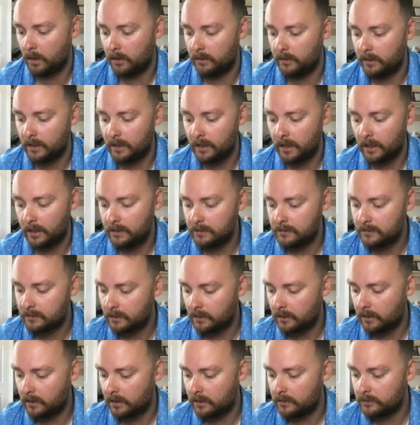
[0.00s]
Monday night.
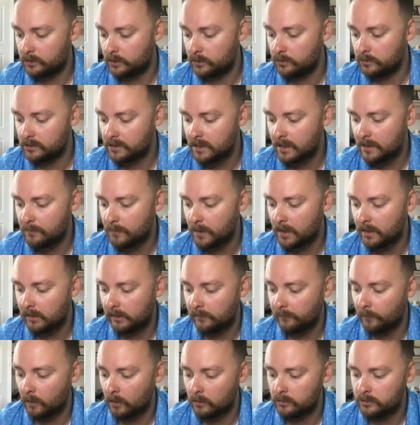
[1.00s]
Tuesday,
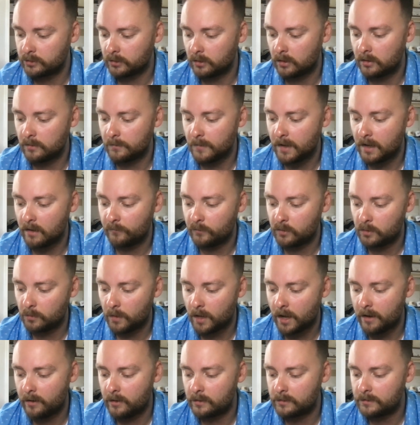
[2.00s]
Bailey Falter on the mound for the
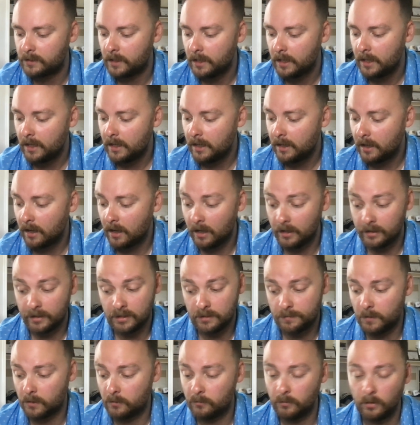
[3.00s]
Pirates.
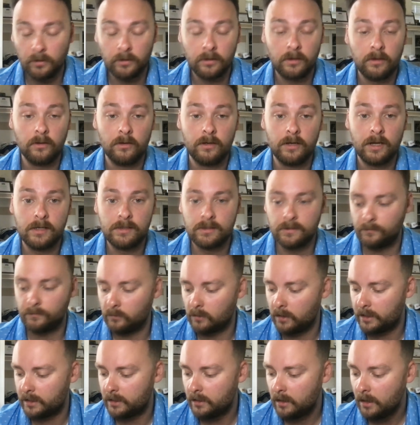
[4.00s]
He's been really good as of
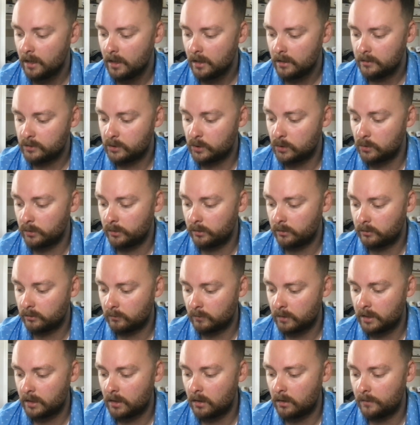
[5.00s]
late.
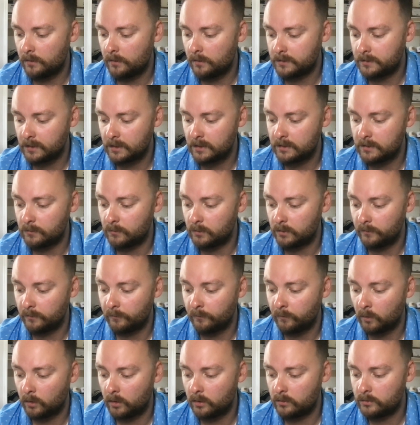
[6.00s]
2-3 on the season with a
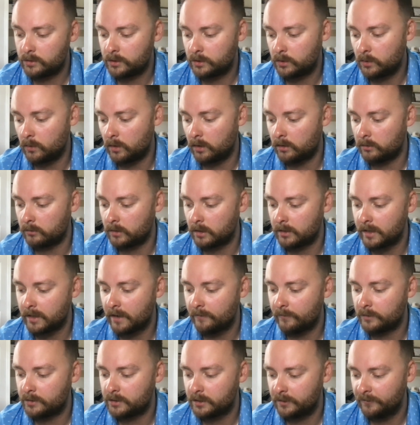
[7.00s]
.402 earned run
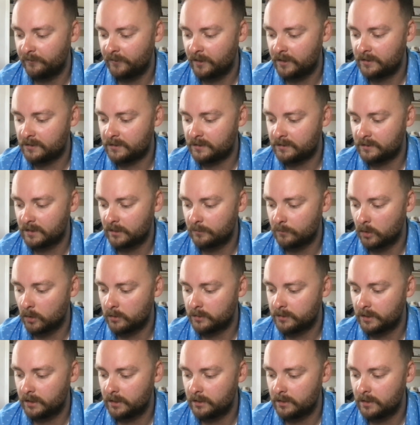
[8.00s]
average. He faces Nick
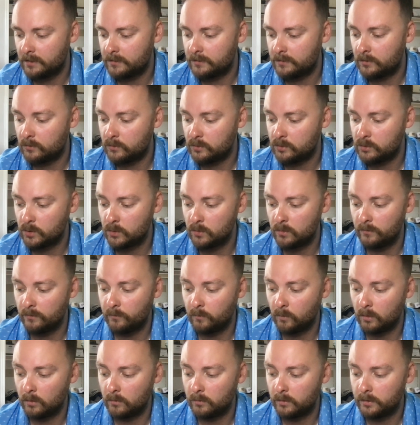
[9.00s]
Martinez, who's
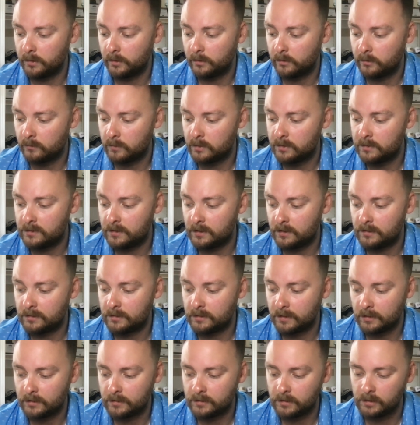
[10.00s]
2-4 with a
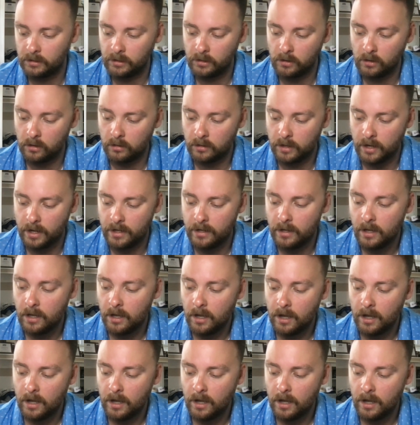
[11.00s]
.366 ERA.